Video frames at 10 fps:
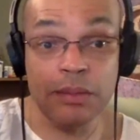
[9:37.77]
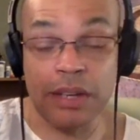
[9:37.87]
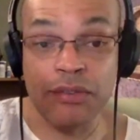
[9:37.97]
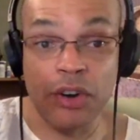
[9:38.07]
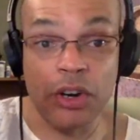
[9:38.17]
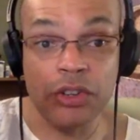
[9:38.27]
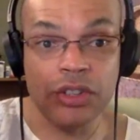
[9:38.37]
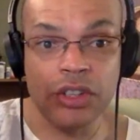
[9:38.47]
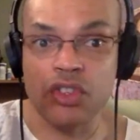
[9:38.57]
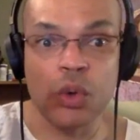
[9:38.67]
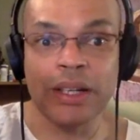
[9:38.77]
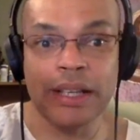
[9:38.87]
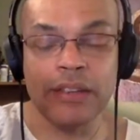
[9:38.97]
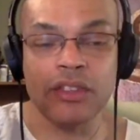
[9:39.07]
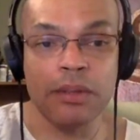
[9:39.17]
at first there's no
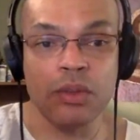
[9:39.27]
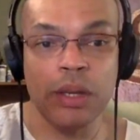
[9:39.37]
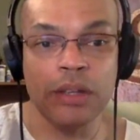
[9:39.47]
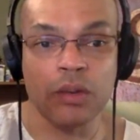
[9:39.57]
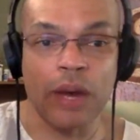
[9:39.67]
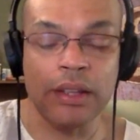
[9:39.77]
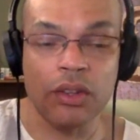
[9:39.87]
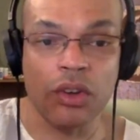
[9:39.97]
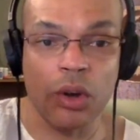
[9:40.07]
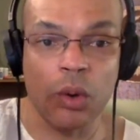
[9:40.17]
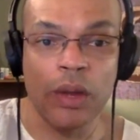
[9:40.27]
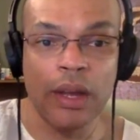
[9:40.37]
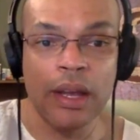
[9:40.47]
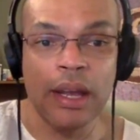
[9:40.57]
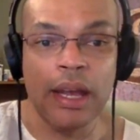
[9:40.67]
connection between the right toe
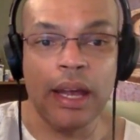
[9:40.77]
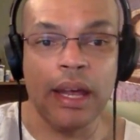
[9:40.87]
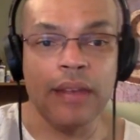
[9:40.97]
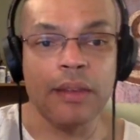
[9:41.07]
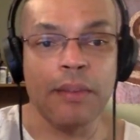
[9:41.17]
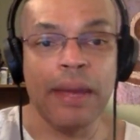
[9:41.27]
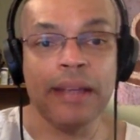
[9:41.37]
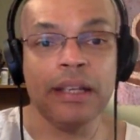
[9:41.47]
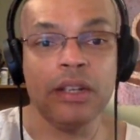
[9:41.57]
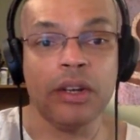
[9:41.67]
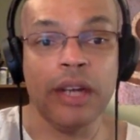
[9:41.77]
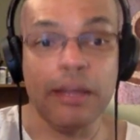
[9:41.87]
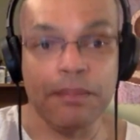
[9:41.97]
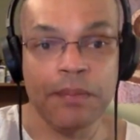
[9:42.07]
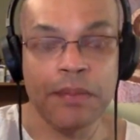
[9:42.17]
and the pain in your
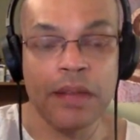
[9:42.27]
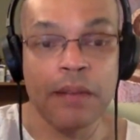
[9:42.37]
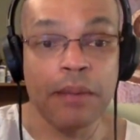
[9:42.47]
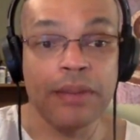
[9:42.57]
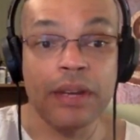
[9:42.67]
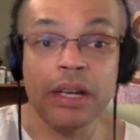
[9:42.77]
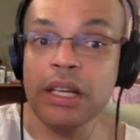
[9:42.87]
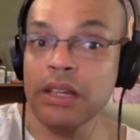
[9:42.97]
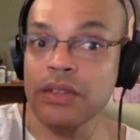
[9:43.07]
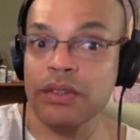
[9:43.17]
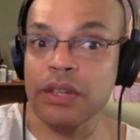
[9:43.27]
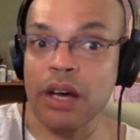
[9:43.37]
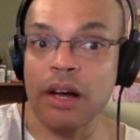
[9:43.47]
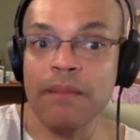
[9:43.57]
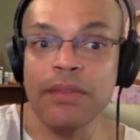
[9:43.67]
hip. But there is
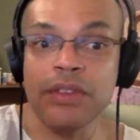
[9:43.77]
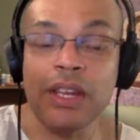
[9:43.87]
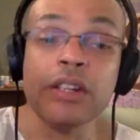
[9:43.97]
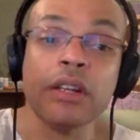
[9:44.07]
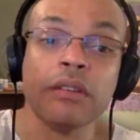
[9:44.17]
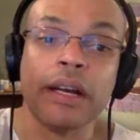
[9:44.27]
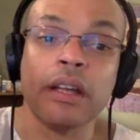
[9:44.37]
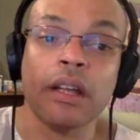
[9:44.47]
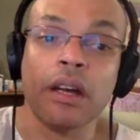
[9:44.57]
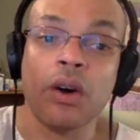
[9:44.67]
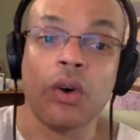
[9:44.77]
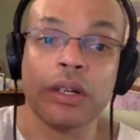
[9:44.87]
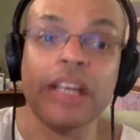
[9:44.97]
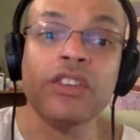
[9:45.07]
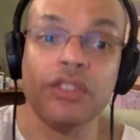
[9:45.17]
this indirect
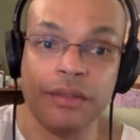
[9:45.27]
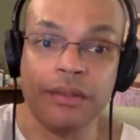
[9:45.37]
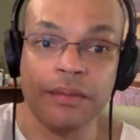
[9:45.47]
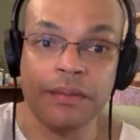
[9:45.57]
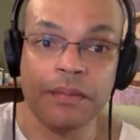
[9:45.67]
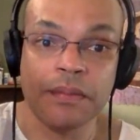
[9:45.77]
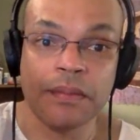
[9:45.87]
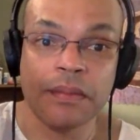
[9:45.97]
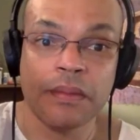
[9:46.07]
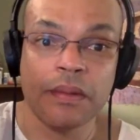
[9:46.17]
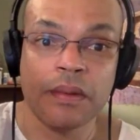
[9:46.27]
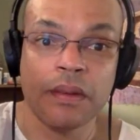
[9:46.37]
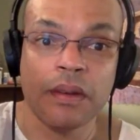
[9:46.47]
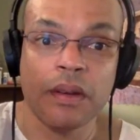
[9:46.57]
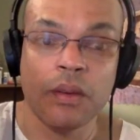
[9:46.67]
correlation,
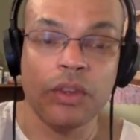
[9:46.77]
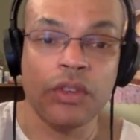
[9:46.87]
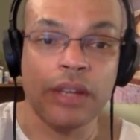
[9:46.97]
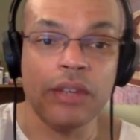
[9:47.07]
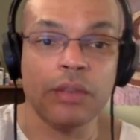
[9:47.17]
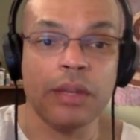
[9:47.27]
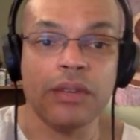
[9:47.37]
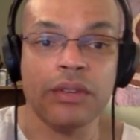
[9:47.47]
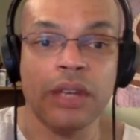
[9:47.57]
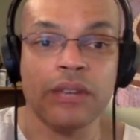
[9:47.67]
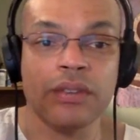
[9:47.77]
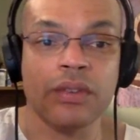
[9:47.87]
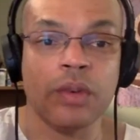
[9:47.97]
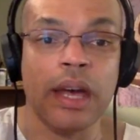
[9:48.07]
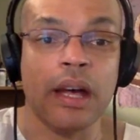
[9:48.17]
which Chinese medicine takes into
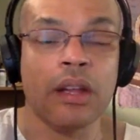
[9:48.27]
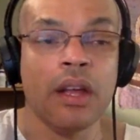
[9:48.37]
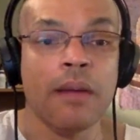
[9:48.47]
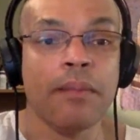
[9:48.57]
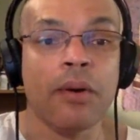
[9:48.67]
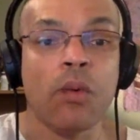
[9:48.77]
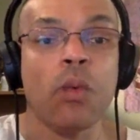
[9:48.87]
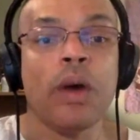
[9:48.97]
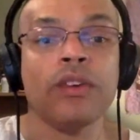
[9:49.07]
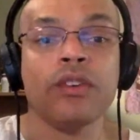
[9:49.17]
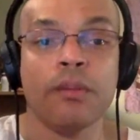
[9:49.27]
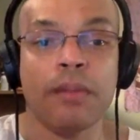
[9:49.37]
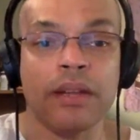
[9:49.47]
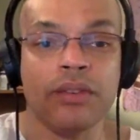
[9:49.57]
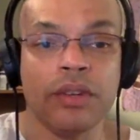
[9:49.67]
account. But Western
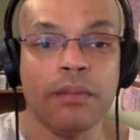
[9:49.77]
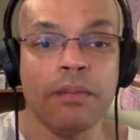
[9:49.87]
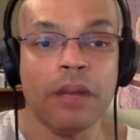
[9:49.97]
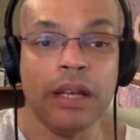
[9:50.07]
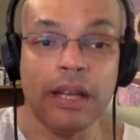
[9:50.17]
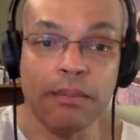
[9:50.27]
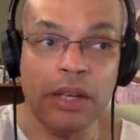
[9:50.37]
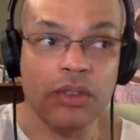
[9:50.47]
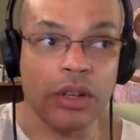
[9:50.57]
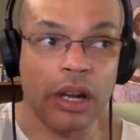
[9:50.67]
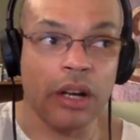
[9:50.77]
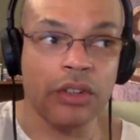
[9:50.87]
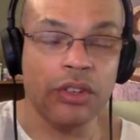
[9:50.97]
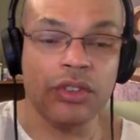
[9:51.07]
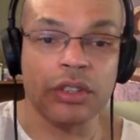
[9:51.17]
medicine, again, based on that
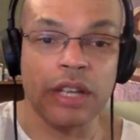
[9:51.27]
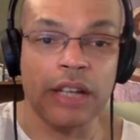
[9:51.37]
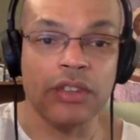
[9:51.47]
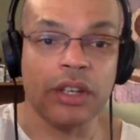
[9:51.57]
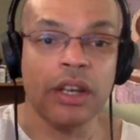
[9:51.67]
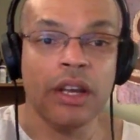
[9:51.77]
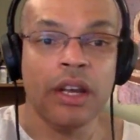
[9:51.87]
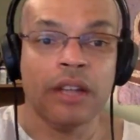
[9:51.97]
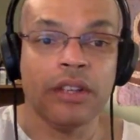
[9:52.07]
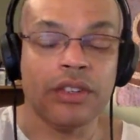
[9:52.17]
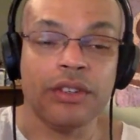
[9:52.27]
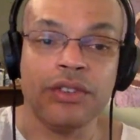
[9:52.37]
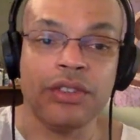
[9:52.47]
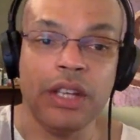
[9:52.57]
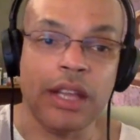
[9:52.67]
Cartesian logic, doesn't
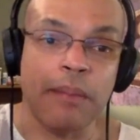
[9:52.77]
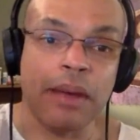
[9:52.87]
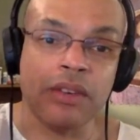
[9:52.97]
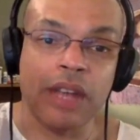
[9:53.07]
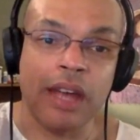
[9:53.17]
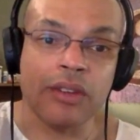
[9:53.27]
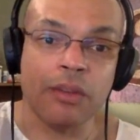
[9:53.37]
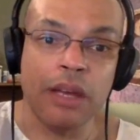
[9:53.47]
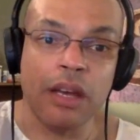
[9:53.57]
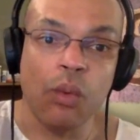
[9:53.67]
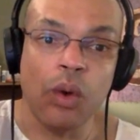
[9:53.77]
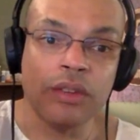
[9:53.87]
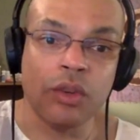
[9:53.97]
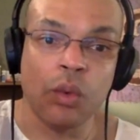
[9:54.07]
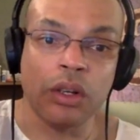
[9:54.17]
see that, because it has to be a
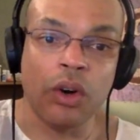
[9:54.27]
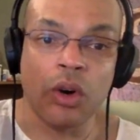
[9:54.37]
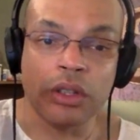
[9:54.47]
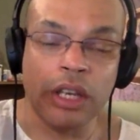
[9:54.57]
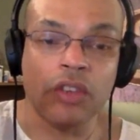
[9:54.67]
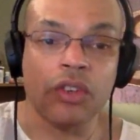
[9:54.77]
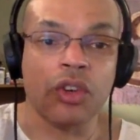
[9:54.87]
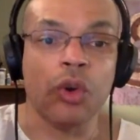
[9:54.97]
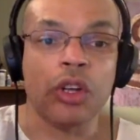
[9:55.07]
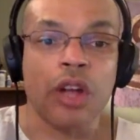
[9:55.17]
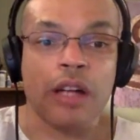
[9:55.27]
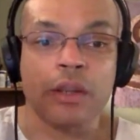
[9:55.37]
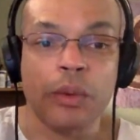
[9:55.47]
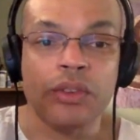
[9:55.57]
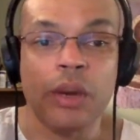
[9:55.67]
one-to-one correlation. So your
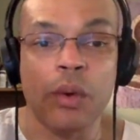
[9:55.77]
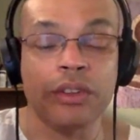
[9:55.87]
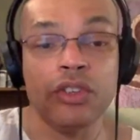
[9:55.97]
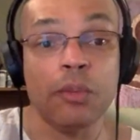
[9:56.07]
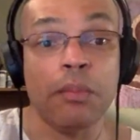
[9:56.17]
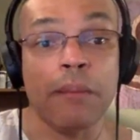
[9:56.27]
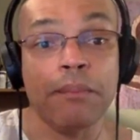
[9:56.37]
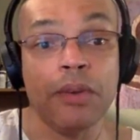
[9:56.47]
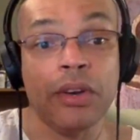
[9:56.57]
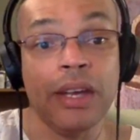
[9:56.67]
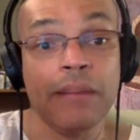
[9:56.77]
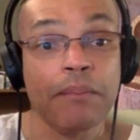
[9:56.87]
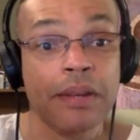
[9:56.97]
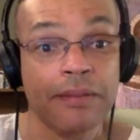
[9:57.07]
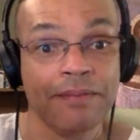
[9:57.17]
doctor would say, well, did you bump your
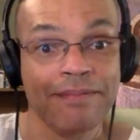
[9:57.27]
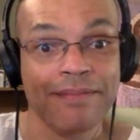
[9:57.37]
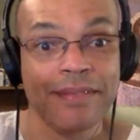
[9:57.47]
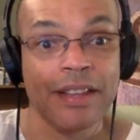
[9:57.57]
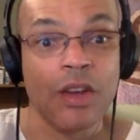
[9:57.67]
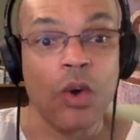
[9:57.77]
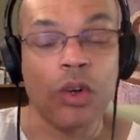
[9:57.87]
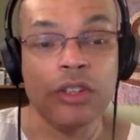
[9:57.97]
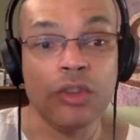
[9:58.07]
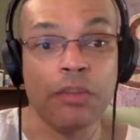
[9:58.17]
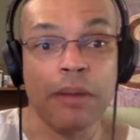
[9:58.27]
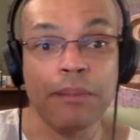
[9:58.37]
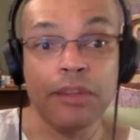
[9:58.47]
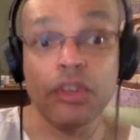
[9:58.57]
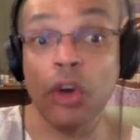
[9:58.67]
hip? Or did you
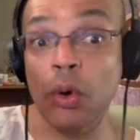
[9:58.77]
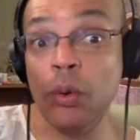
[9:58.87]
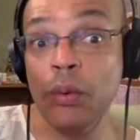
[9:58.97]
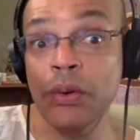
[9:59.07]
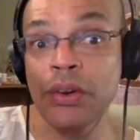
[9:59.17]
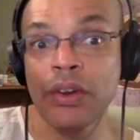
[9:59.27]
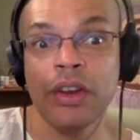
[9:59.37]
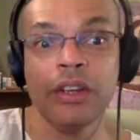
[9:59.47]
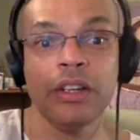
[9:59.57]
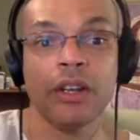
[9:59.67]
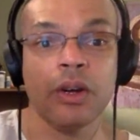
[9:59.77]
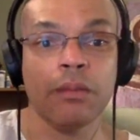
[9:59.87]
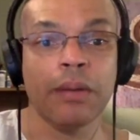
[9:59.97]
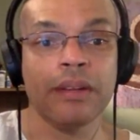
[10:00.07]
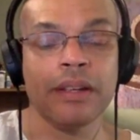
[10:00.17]
bump your toe?
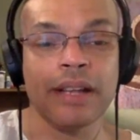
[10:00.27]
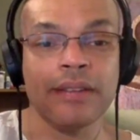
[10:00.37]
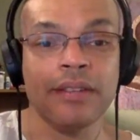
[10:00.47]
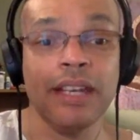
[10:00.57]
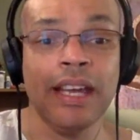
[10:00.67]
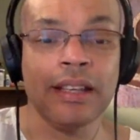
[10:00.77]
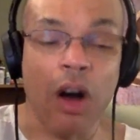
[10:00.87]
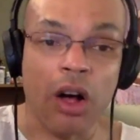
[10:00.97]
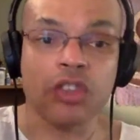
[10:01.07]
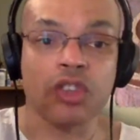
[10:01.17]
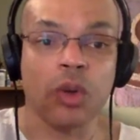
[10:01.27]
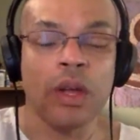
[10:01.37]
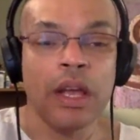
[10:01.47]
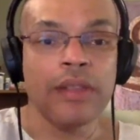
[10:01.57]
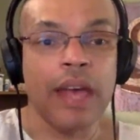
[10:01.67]
but they're not seeing also
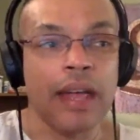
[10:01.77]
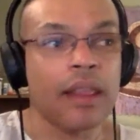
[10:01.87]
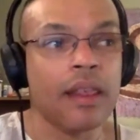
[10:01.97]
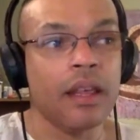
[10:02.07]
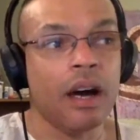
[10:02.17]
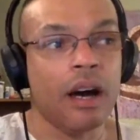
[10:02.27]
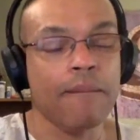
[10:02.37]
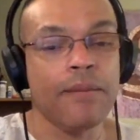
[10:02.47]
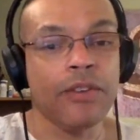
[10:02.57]
that the